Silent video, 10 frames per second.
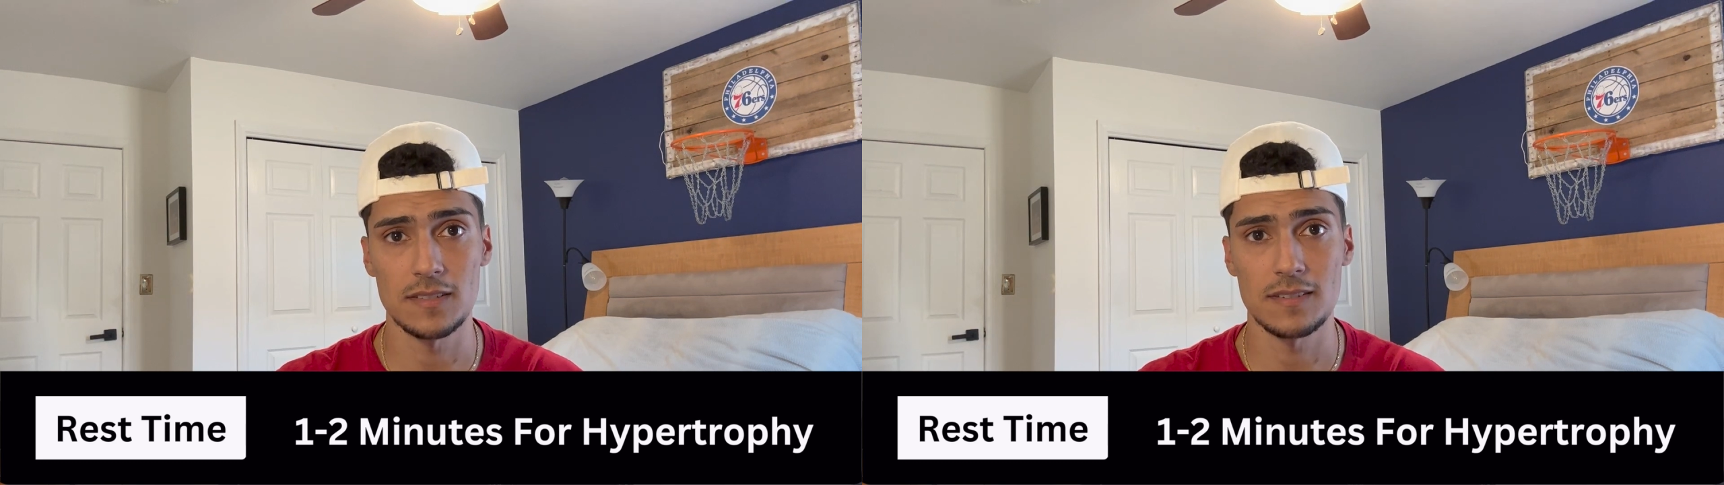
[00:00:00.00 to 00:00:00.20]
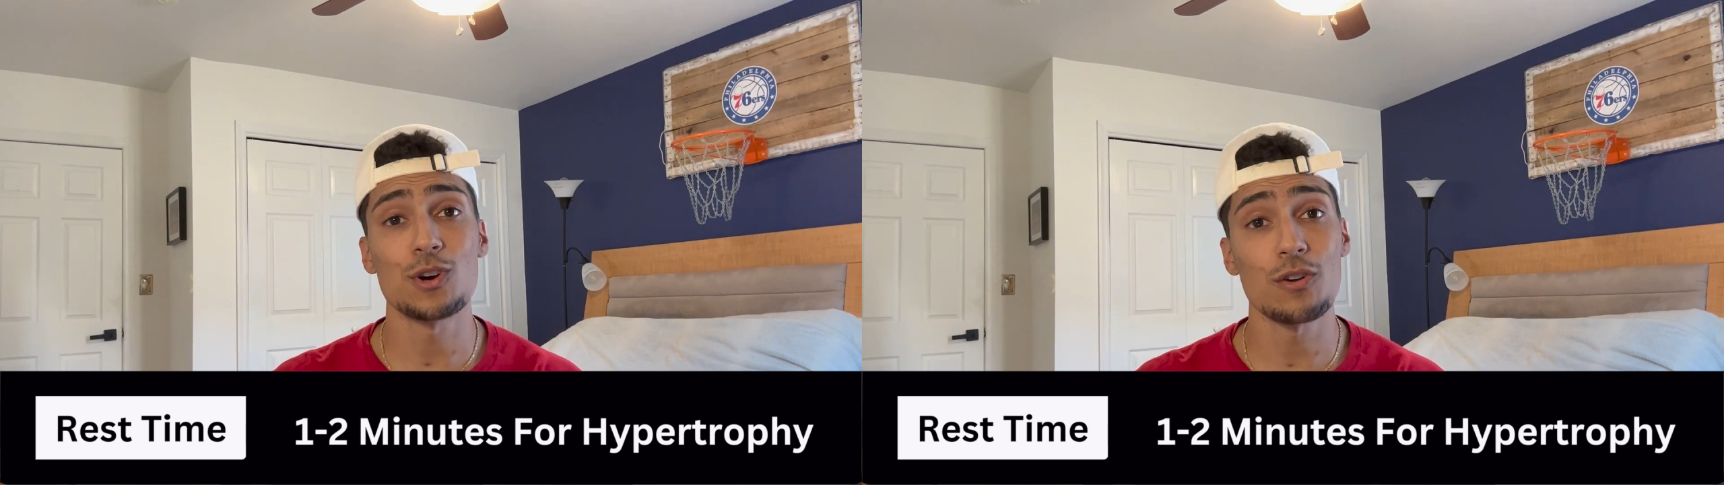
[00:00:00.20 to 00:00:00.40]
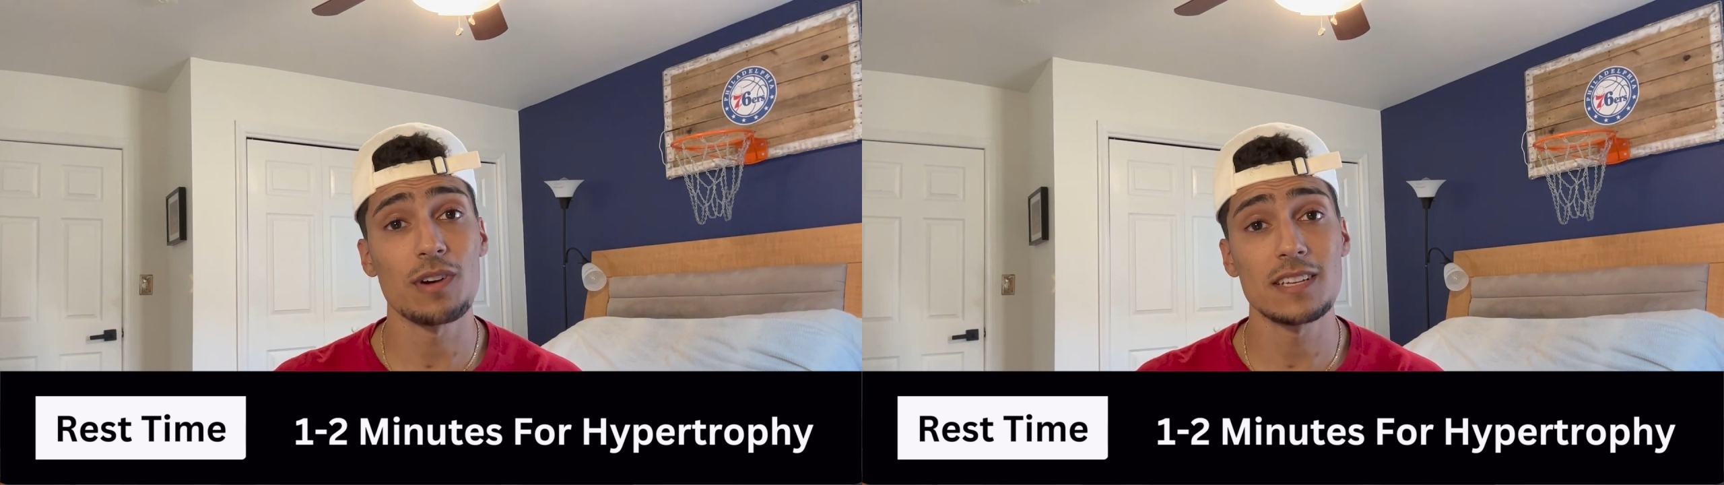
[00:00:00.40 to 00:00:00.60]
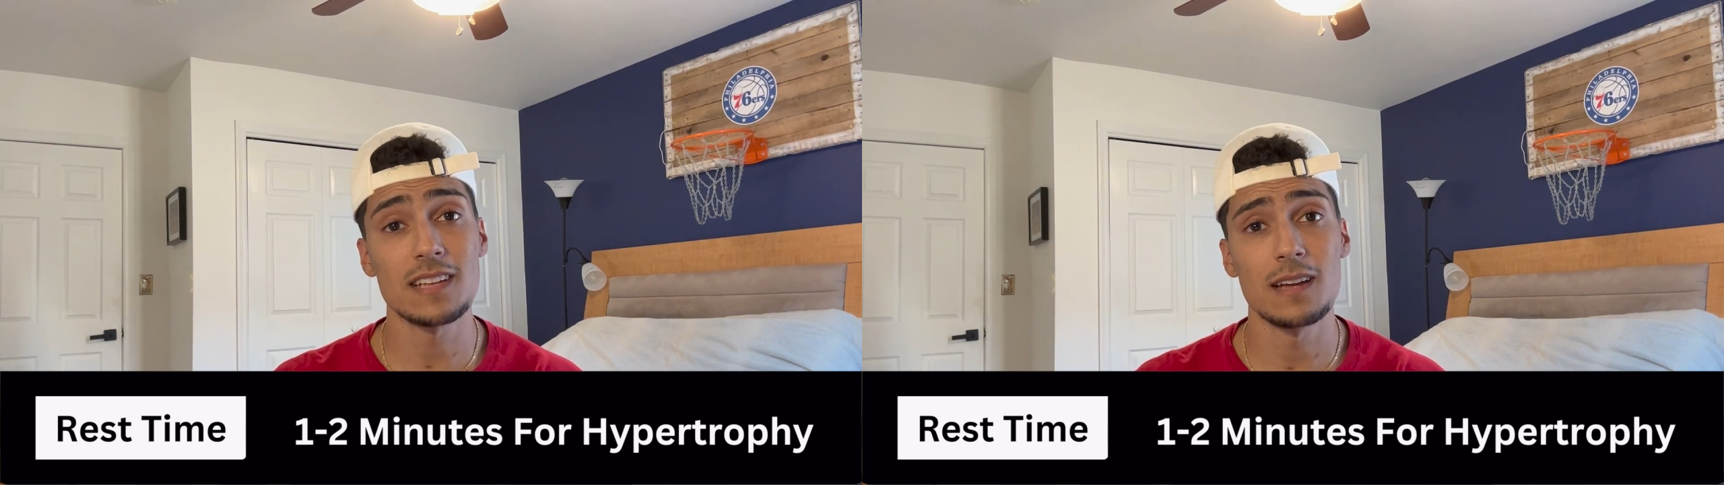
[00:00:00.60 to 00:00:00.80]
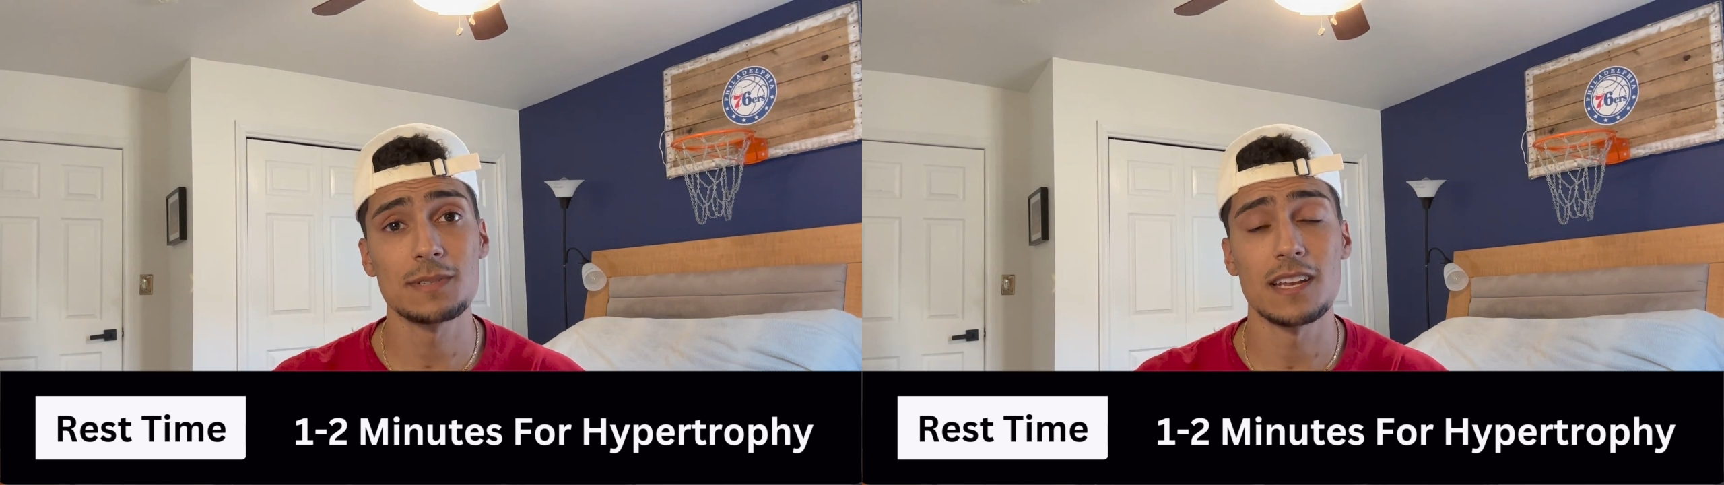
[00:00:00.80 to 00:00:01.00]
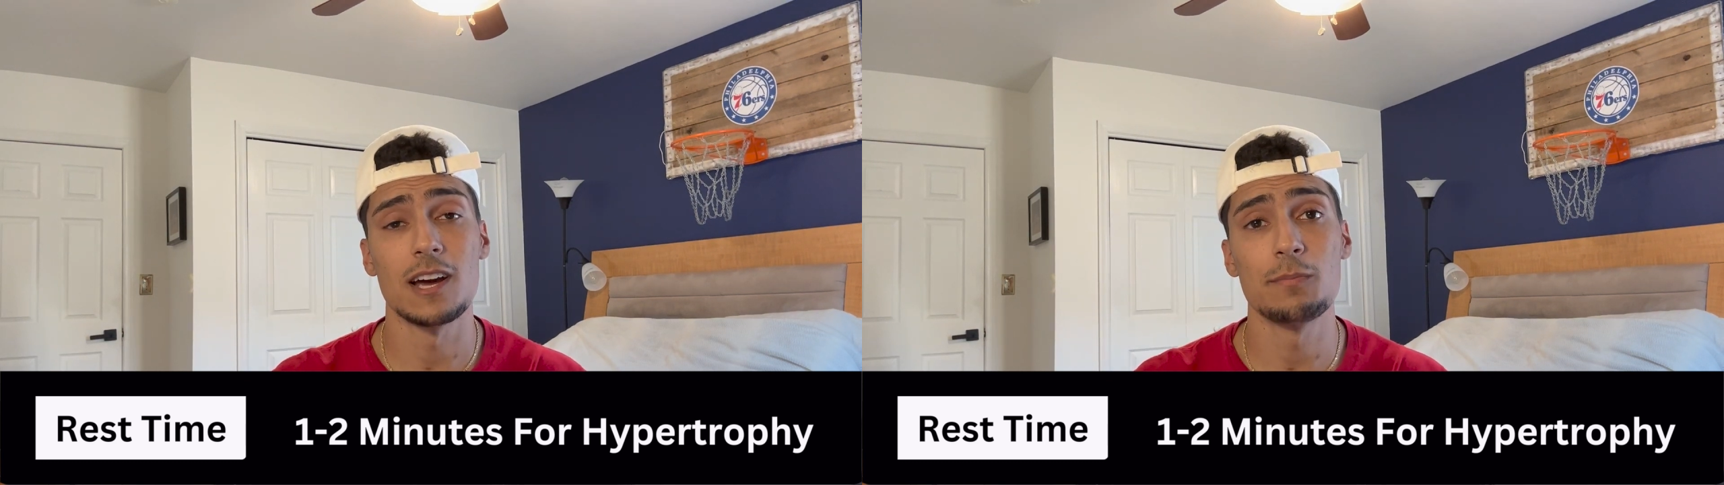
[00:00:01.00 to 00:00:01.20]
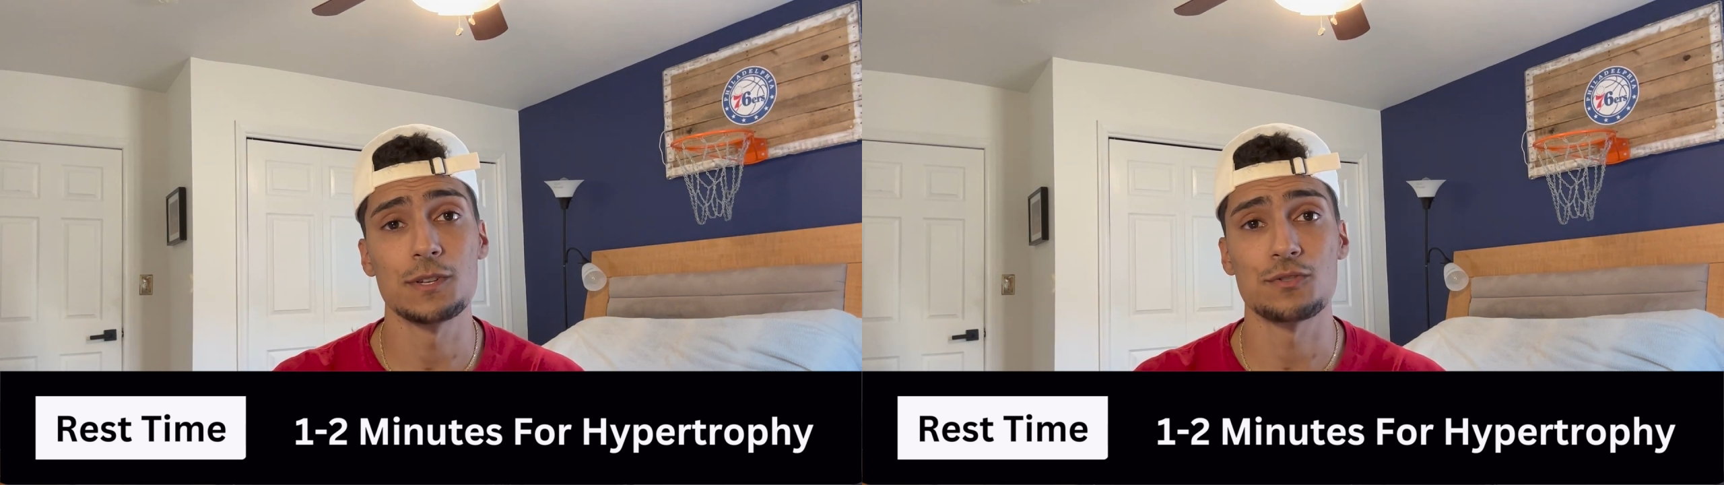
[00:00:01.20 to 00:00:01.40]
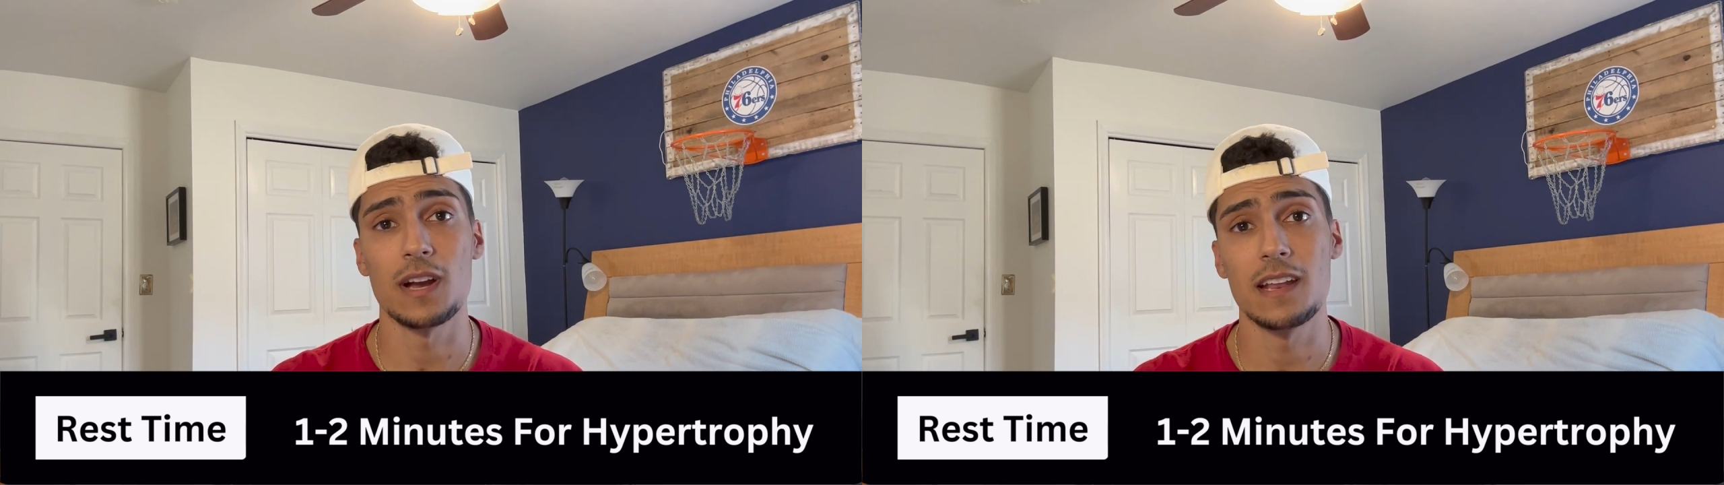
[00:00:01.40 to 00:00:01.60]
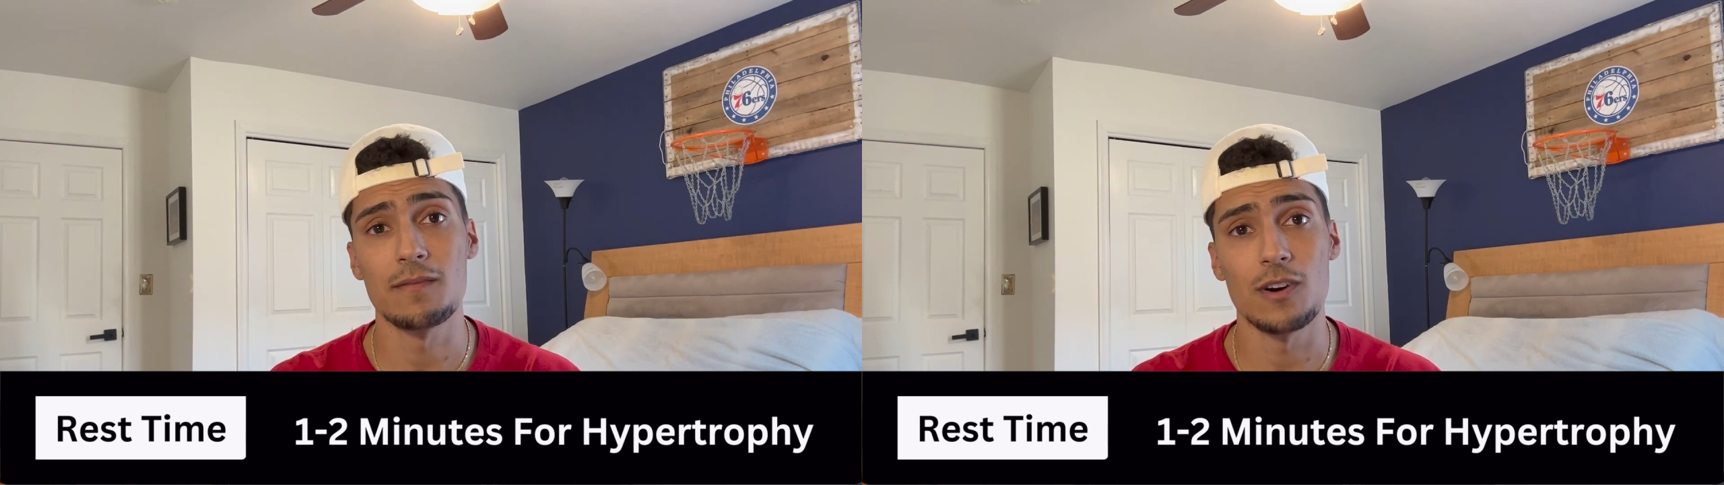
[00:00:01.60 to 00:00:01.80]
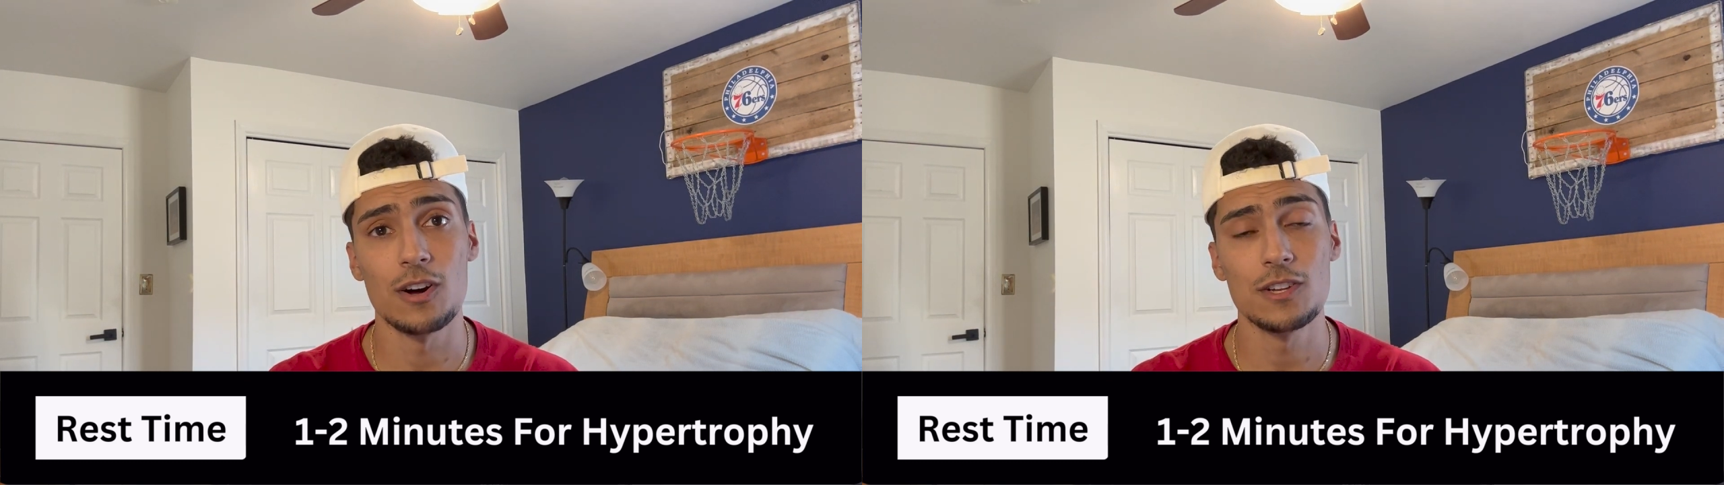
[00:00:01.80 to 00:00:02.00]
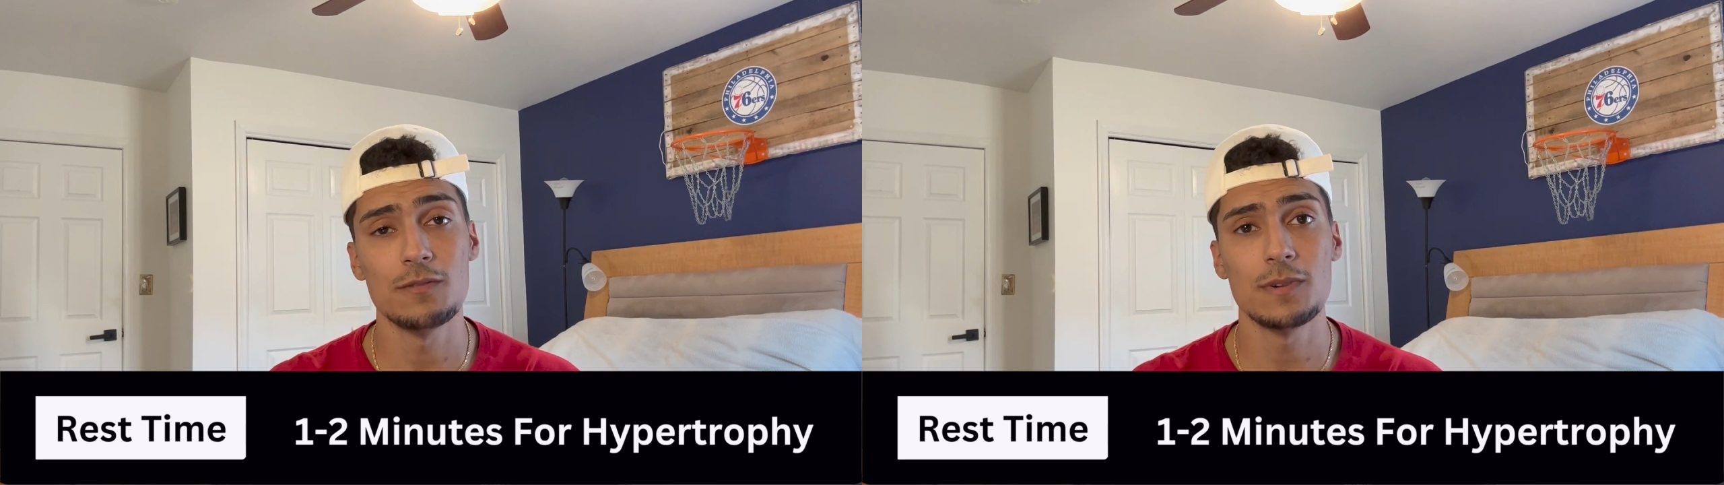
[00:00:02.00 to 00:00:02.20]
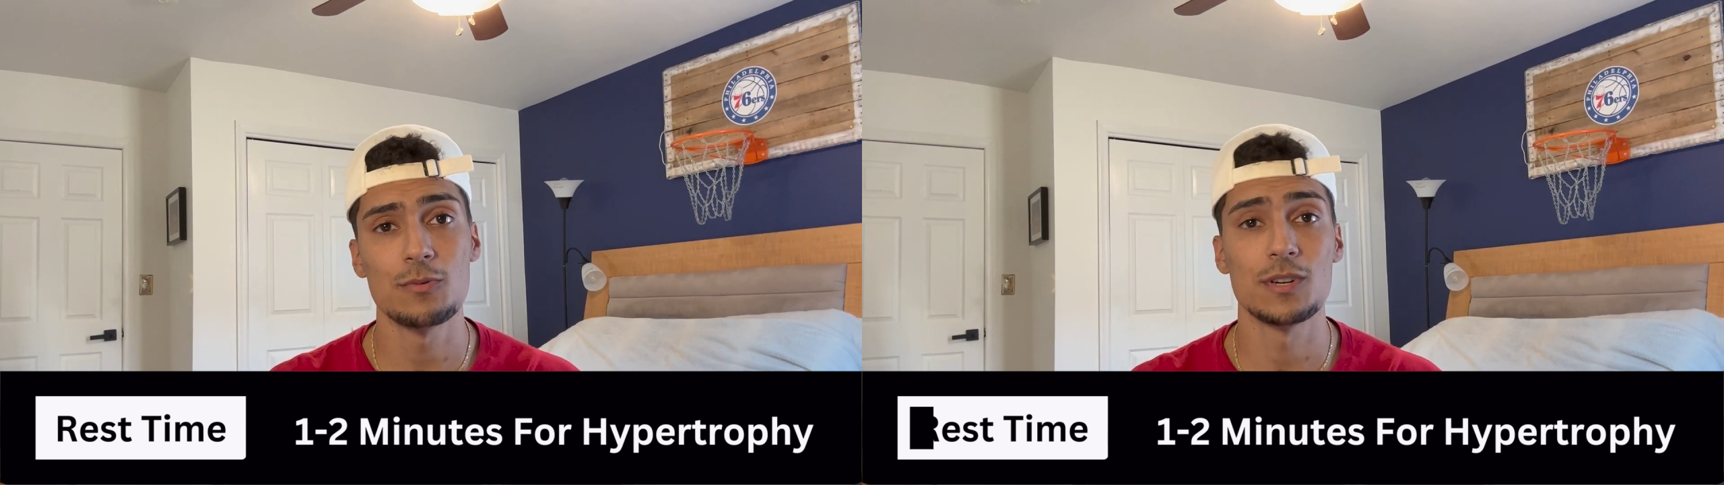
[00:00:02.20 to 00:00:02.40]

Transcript: These shorter rest times can help with training volume,